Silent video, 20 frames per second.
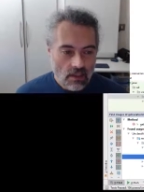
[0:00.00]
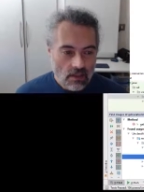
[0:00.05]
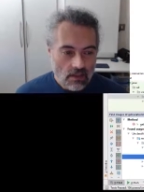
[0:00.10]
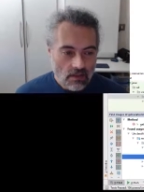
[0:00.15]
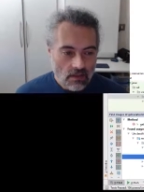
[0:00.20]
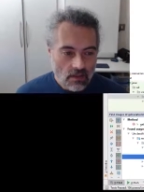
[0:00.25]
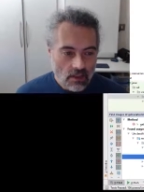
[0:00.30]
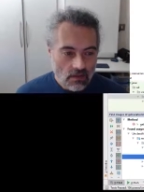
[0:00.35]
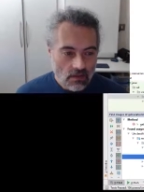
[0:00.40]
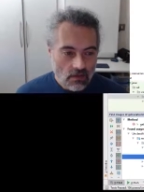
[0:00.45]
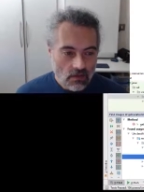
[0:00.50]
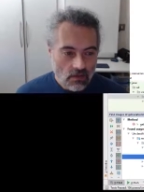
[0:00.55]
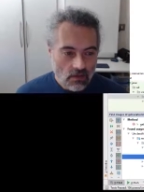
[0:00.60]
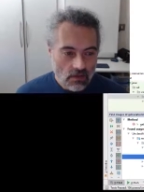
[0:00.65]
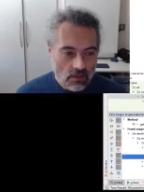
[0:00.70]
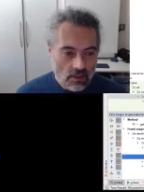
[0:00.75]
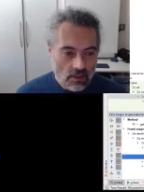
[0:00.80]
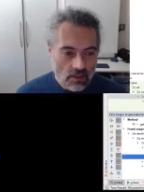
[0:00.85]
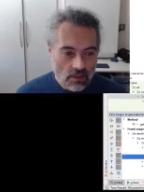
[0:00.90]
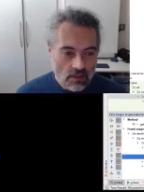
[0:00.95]
So that is
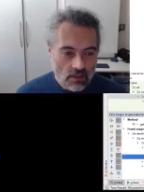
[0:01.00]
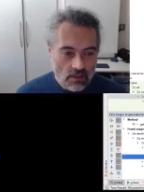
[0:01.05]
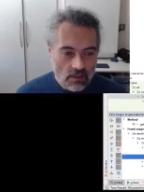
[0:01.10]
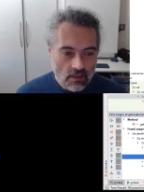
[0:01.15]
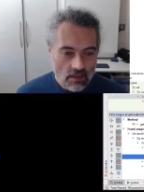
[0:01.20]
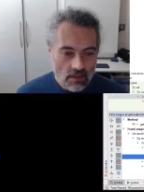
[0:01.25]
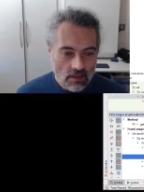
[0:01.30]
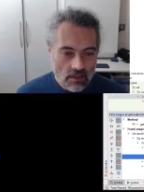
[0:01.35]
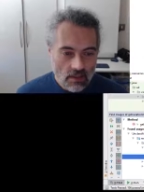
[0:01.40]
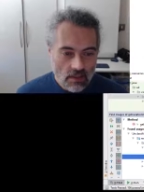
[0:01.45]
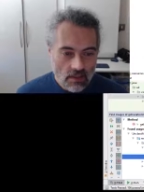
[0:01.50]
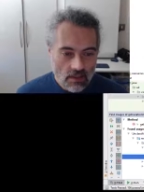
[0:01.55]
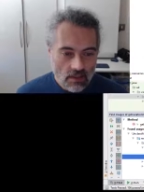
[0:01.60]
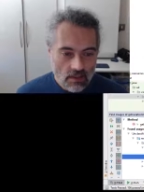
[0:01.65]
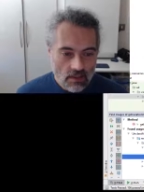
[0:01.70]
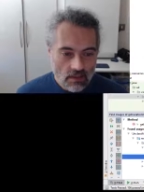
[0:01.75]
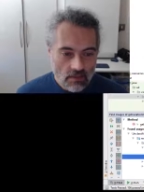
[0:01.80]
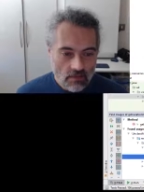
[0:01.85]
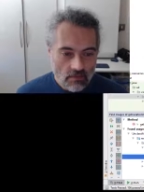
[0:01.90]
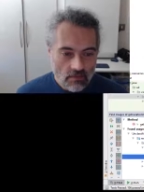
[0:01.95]
used in
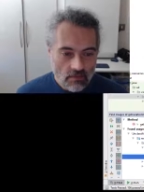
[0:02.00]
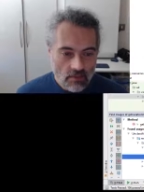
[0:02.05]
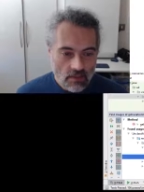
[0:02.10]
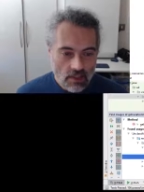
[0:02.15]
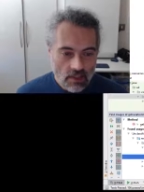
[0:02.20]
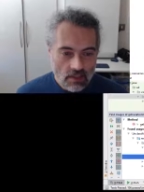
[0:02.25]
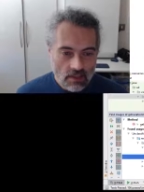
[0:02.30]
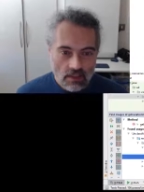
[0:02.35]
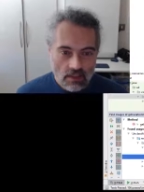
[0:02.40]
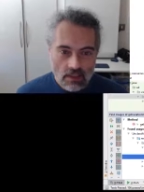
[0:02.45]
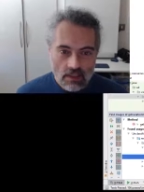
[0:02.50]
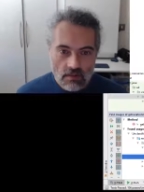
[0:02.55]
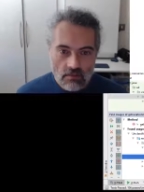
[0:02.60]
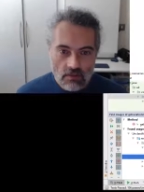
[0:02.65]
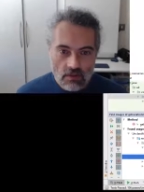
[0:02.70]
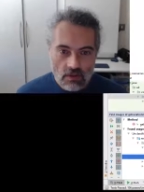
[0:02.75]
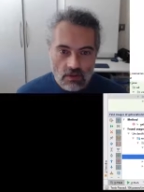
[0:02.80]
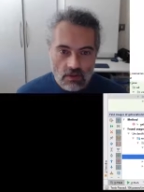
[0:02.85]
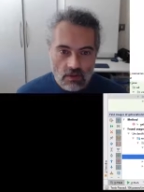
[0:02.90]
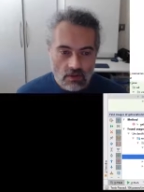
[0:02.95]
there, in
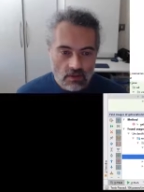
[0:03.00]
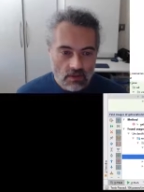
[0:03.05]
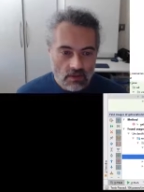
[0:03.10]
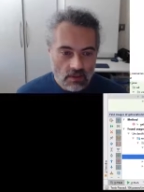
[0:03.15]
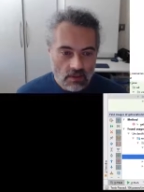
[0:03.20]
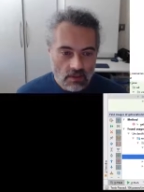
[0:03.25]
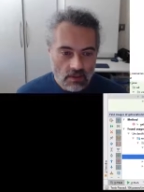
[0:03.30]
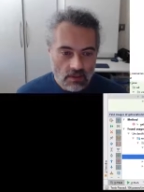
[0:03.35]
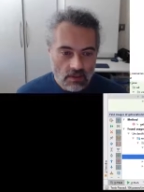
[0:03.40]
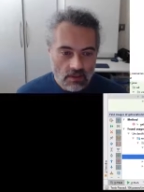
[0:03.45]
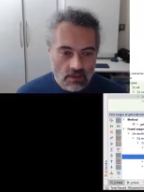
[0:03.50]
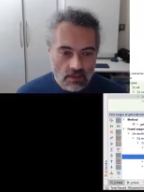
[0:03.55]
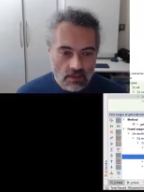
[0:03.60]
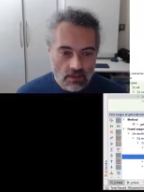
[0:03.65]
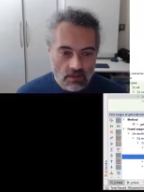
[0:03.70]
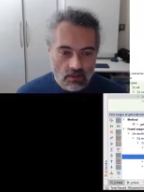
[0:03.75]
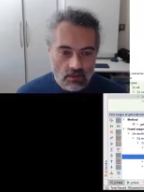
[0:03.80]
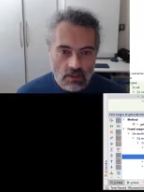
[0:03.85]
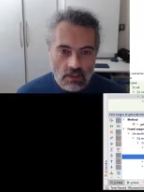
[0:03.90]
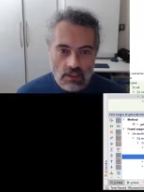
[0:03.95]
game dot
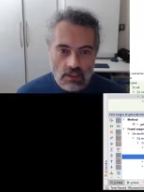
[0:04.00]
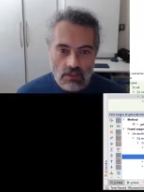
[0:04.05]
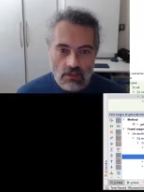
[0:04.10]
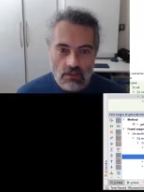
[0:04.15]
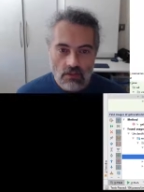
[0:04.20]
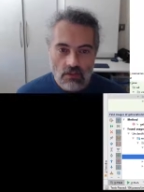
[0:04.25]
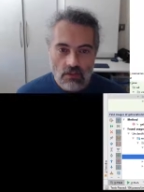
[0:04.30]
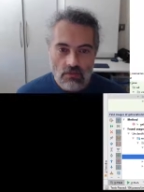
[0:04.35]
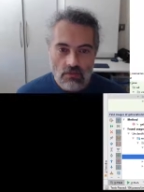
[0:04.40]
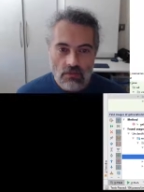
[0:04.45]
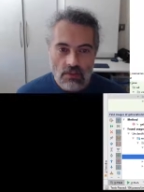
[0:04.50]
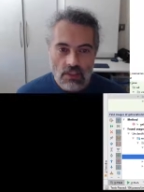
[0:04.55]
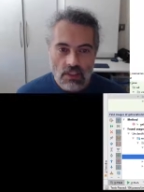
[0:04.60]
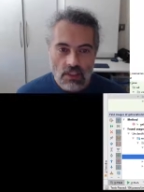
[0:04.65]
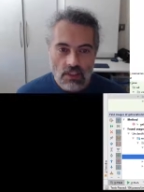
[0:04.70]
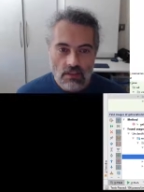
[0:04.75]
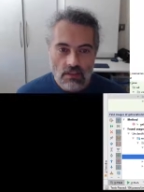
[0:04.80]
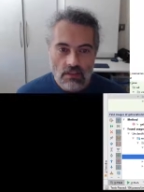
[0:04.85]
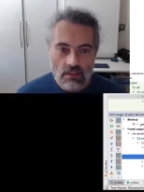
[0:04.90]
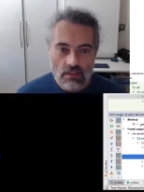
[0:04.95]
get location
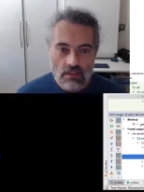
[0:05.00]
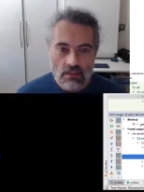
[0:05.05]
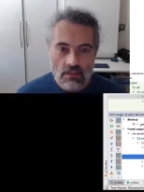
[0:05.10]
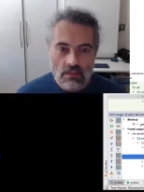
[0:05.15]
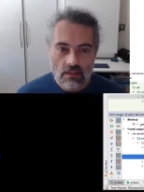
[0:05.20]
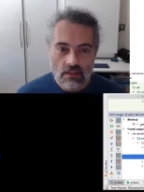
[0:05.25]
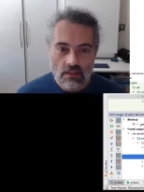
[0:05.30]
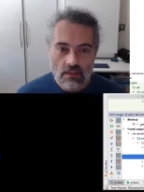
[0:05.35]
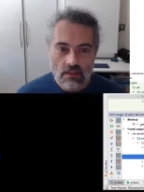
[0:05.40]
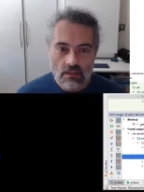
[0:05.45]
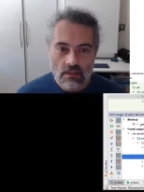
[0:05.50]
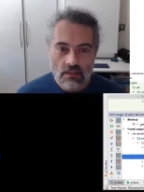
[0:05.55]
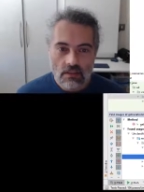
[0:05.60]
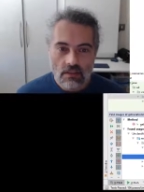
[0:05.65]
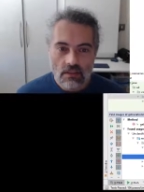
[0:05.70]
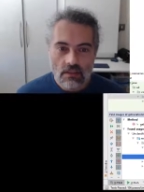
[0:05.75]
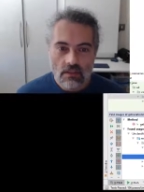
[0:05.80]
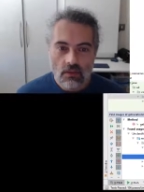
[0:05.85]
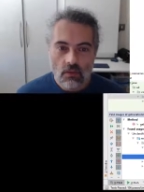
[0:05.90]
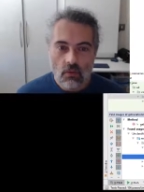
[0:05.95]
object.
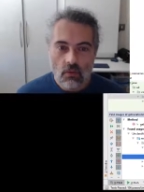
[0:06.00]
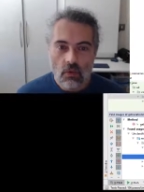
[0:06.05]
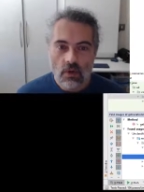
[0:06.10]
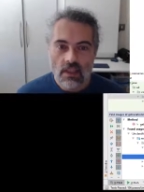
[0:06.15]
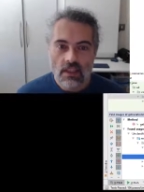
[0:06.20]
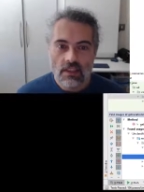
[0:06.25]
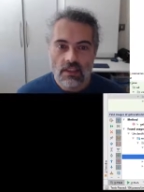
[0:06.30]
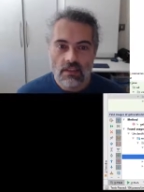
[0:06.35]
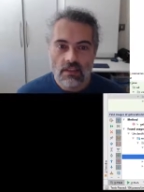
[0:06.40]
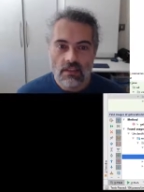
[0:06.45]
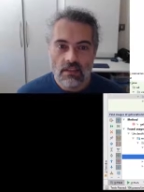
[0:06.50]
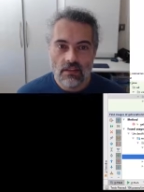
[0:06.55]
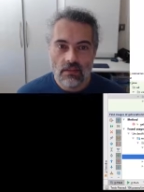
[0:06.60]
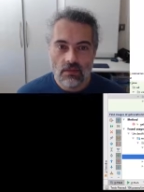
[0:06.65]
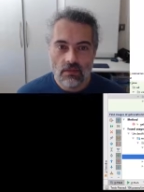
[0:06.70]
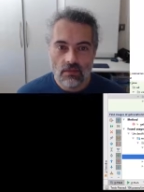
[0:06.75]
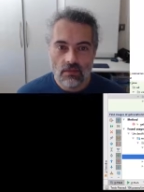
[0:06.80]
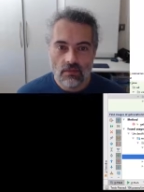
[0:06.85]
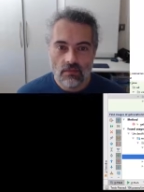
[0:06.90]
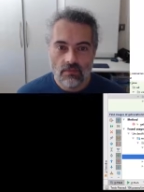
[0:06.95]
What I need to
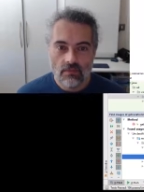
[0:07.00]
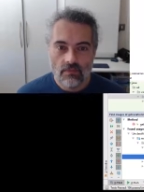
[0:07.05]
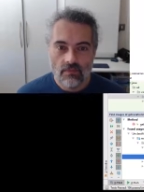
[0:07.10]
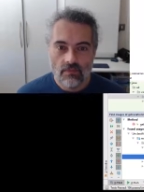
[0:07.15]
do,